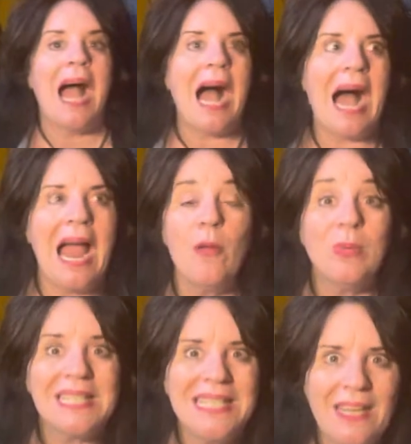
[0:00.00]
I
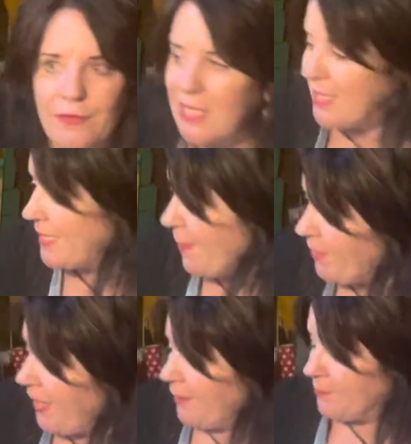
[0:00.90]
was gifted
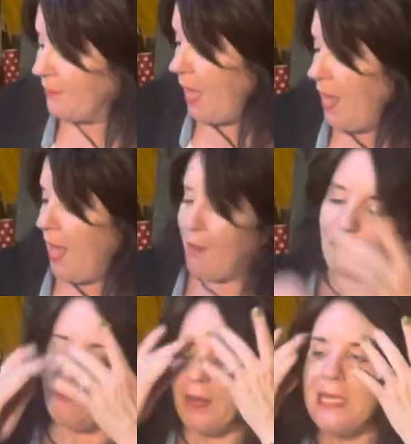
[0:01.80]
something. A
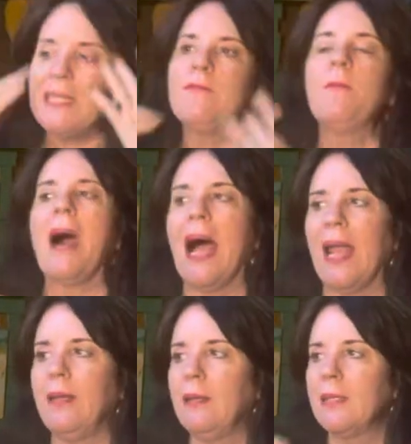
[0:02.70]
friend of
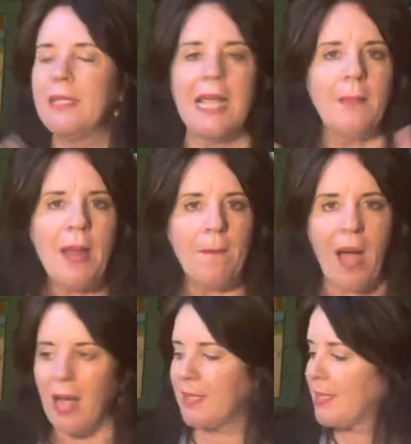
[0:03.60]
mine sent me a
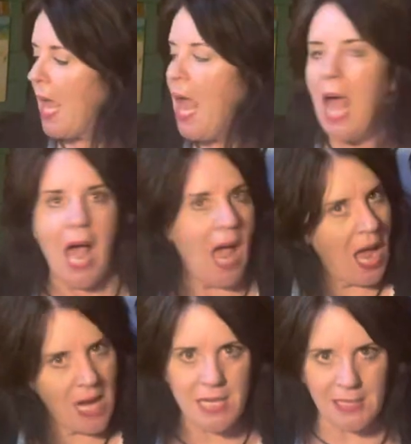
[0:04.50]
box
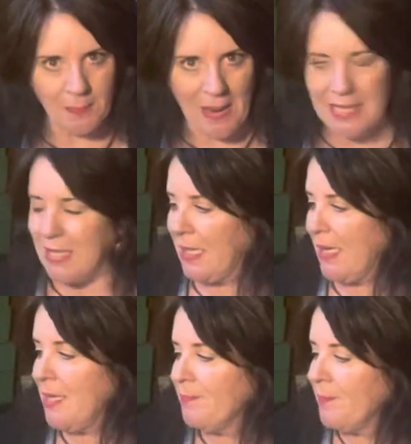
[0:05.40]

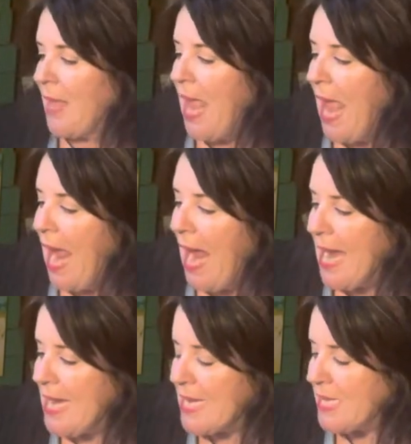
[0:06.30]
unexpectedly,
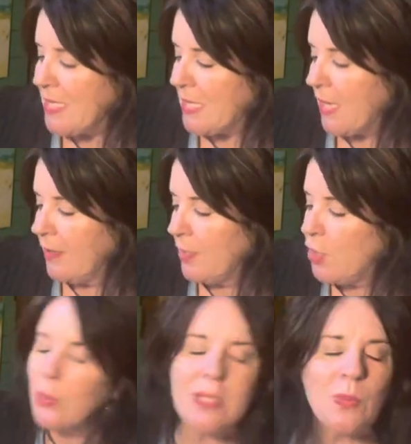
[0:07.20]
and
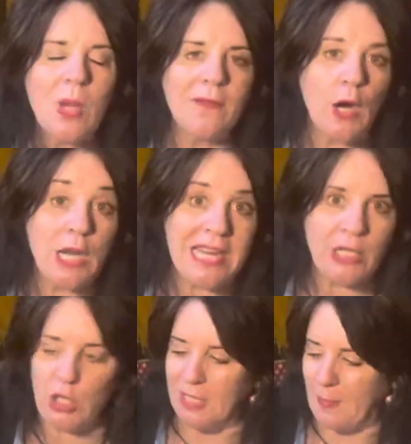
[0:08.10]
she was one of our
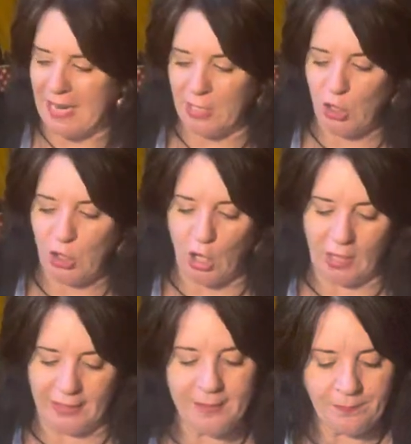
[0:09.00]
niches back in
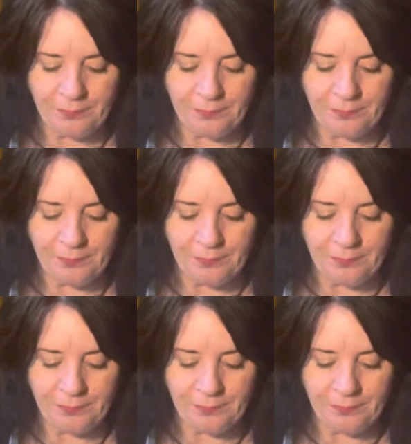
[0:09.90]
Charlotte.